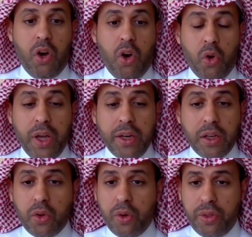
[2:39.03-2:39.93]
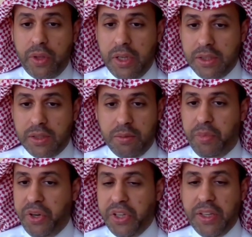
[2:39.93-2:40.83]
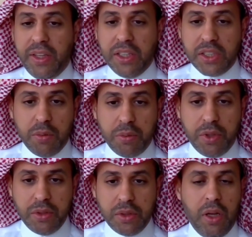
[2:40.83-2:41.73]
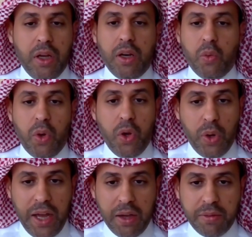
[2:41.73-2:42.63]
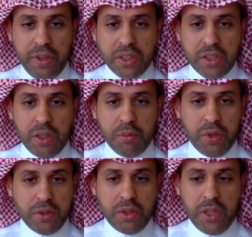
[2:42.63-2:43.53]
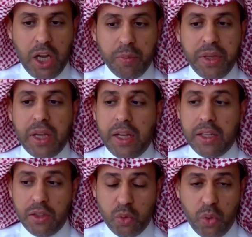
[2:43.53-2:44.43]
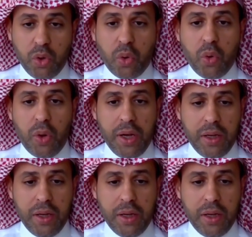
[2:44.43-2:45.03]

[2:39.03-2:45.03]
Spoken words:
Organic growth is bringing these numbers. We will have these numbers coming, and it will grow